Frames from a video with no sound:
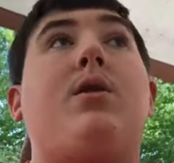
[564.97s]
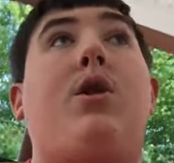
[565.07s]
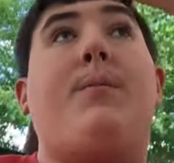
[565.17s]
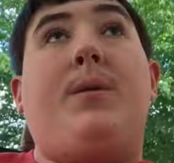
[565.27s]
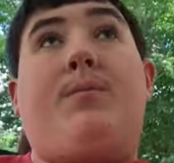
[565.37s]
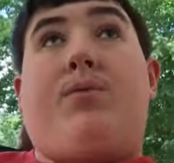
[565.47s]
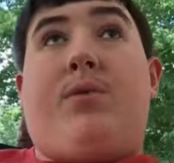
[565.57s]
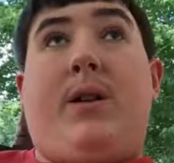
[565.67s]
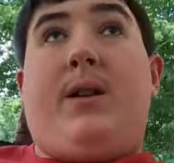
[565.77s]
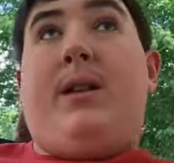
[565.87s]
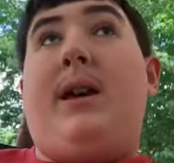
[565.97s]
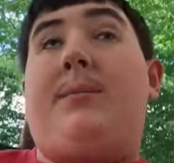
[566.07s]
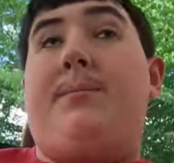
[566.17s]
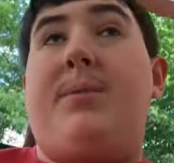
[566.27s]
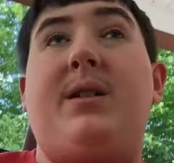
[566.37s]
hoping, praying,
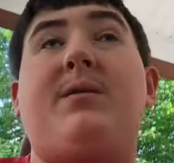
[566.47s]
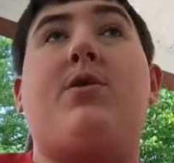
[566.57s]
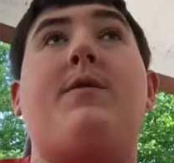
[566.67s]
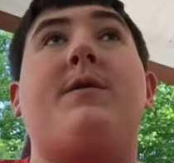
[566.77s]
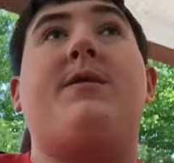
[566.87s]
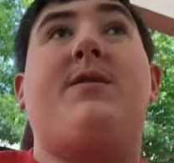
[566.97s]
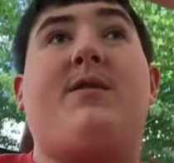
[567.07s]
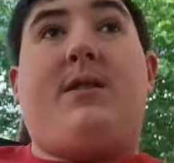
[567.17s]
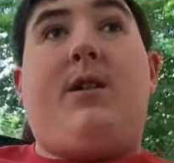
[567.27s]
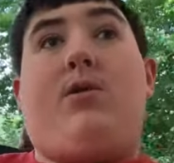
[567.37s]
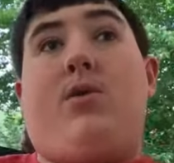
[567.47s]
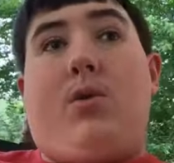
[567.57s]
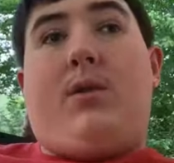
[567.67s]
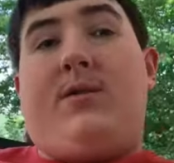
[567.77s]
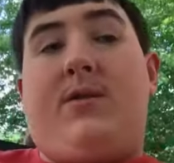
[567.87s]
and being nervous, scared,
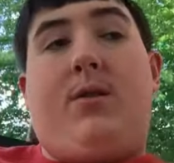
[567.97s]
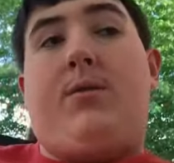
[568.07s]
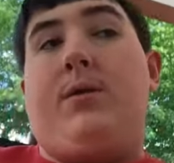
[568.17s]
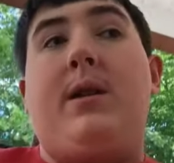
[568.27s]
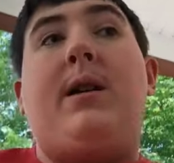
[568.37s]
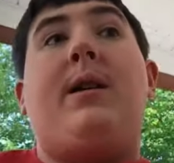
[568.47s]
or concerned